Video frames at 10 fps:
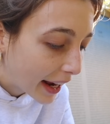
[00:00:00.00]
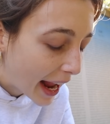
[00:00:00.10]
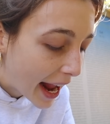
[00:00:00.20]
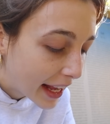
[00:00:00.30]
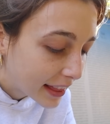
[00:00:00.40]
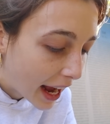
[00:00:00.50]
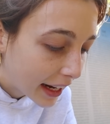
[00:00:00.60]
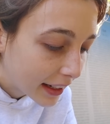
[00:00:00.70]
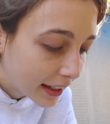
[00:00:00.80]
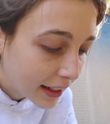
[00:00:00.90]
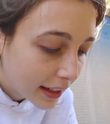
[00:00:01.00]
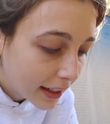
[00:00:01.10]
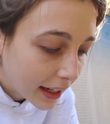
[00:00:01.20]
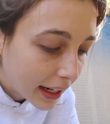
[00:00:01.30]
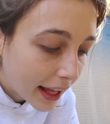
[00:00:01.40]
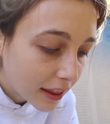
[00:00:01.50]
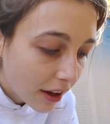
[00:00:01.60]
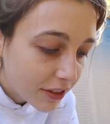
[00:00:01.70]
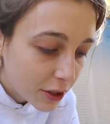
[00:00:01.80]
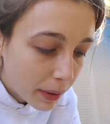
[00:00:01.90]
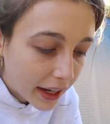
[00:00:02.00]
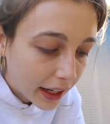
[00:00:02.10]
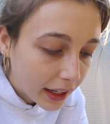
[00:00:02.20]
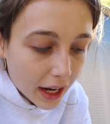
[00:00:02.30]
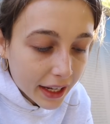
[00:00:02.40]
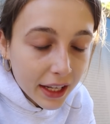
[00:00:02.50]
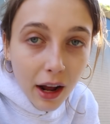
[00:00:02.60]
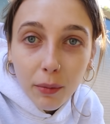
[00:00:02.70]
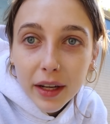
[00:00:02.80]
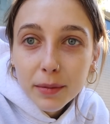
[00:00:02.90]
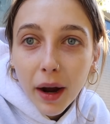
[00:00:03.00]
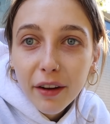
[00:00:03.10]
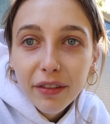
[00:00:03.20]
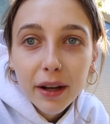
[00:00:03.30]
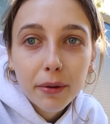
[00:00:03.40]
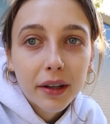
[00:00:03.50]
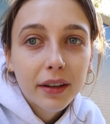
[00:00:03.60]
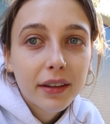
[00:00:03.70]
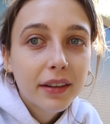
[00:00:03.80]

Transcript: I hate that. And I love this painting, and I cannot wait to buy a fake one.